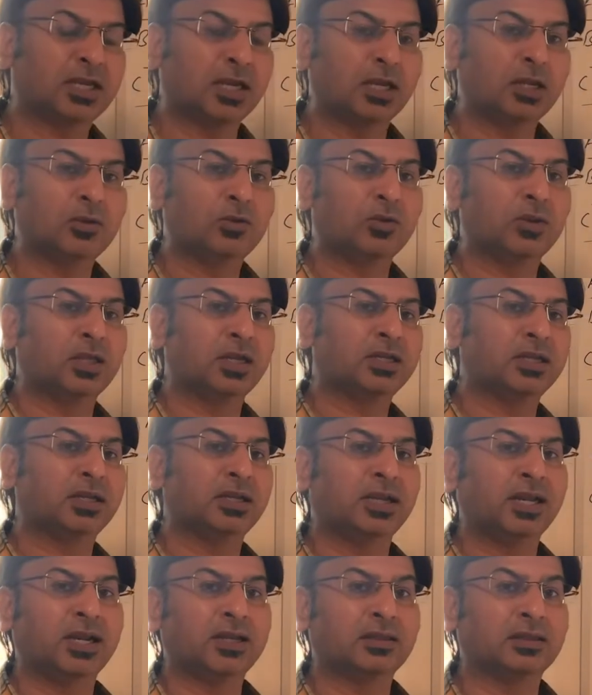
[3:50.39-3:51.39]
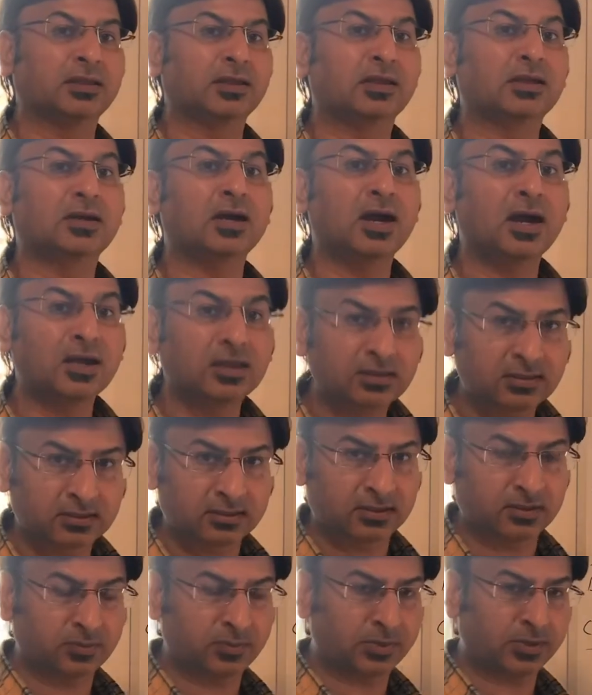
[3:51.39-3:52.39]
calculated at the
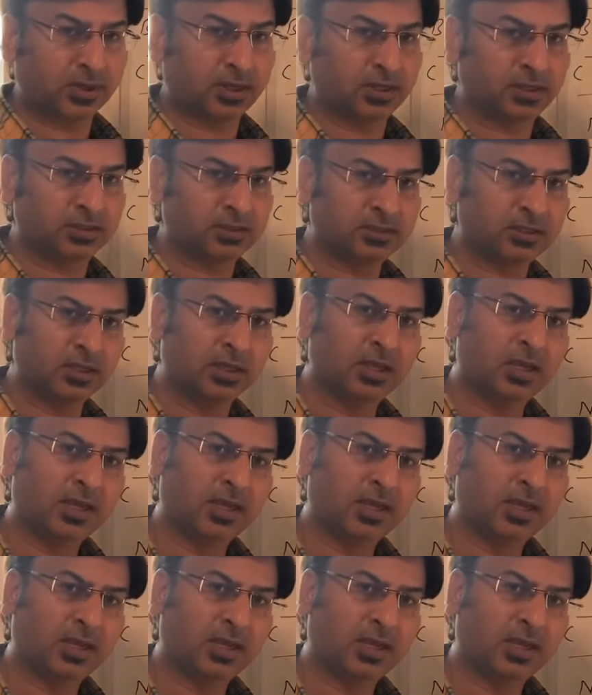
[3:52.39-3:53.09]
constant price